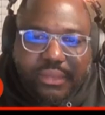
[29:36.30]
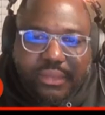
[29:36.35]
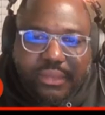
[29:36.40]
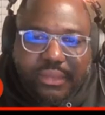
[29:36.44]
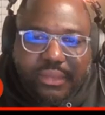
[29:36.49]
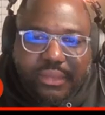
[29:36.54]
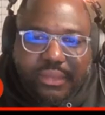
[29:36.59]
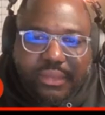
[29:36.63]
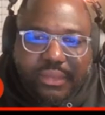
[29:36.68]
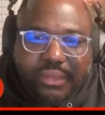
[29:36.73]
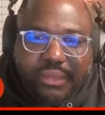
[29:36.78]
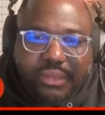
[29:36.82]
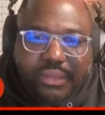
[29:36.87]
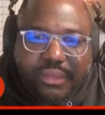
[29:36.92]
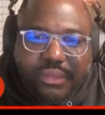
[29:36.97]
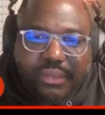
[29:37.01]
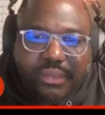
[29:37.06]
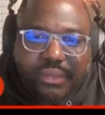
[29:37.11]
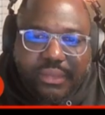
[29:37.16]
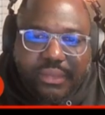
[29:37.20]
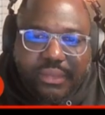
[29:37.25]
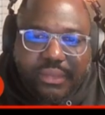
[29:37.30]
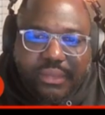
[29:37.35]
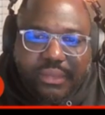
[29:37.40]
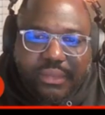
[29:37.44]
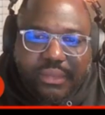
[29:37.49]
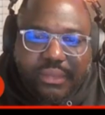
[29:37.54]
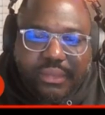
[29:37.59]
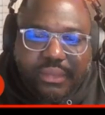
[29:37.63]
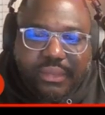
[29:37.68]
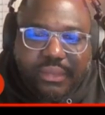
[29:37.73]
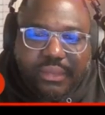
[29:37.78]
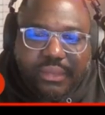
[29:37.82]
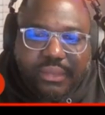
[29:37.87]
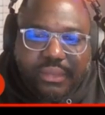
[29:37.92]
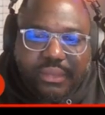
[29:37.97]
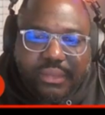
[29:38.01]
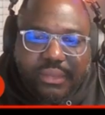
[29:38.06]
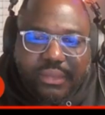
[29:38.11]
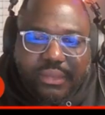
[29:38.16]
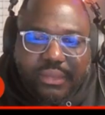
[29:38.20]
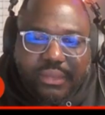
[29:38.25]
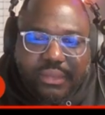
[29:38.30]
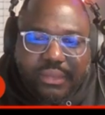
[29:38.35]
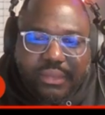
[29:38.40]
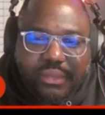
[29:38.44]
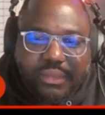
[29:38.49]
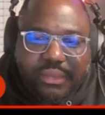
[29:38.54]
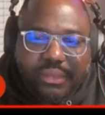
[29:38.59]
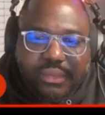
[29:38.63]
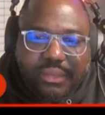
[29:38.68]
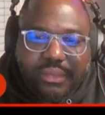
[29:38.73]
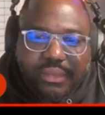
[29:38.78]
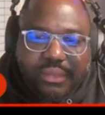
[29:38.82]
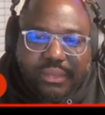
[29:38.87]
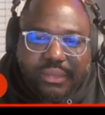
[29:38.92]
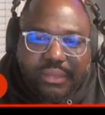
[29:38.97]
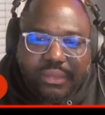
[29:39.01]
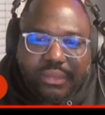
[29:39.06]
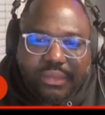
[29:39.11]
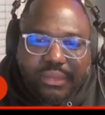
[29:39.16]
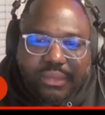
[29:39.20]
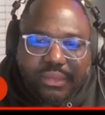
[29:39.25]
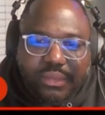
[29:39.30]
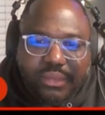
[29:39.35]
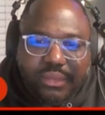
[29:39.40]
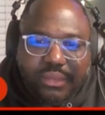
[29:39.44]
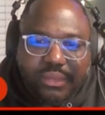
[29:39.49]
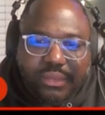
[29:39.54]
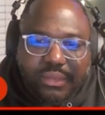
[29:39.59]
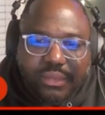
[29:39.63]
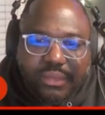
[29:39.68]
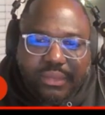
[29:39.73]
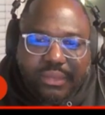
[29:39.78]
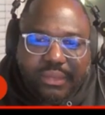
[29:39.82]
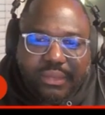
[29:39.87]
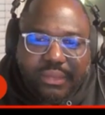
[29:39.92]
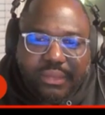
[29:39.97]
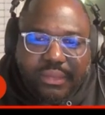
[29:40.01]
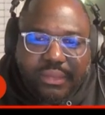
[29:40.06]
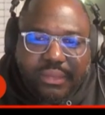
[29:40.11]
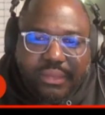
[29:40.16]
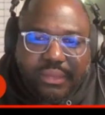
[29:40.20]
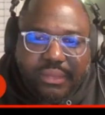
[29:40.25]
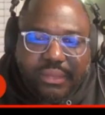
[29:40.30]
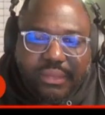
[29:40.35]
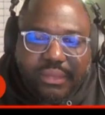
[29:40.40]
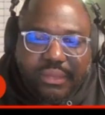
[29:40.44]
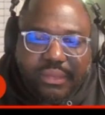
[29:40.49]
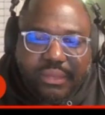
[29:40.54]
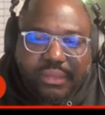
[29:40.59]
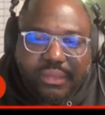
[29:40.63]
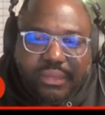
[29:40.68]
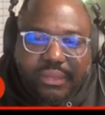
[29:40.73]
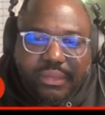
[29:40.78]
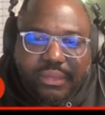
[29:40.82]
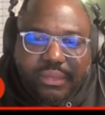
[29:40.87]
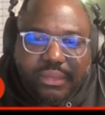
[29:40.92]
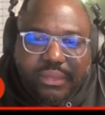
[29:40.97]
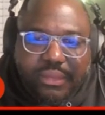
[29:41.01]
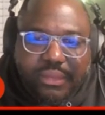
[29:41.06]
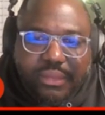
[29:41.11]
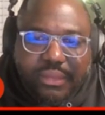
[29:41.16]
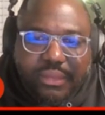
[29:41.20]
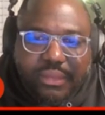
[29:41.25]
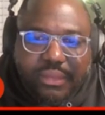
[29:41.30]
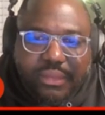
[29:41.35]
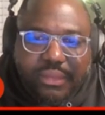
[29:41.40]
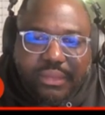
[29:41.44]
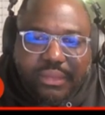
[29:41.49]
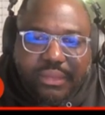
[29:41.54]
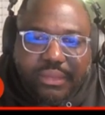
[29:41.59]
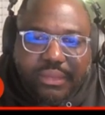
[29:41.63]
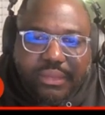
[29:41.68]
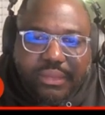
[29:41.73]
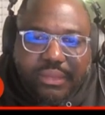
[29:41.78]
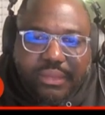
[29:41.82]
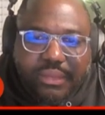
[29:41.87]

This person isn't speaking.